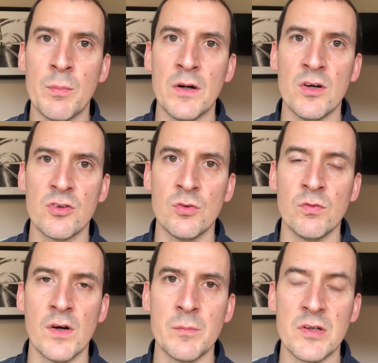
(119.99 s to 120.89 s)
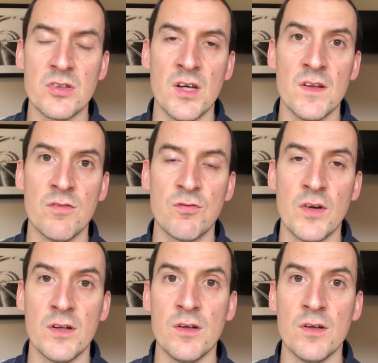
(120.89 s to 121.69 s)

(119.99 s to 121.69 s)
but Arsenal very much at the front